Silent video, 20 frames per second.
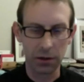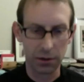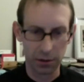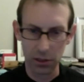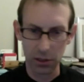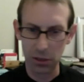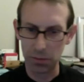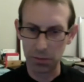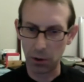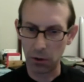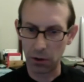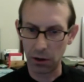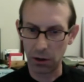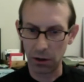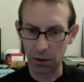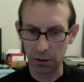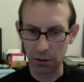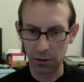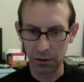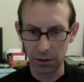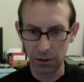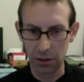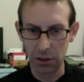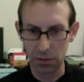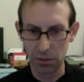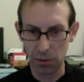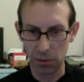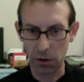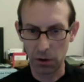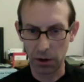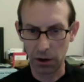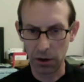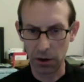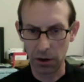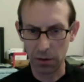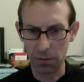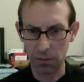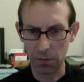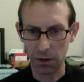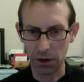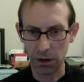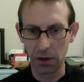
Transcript: spoken Arabic.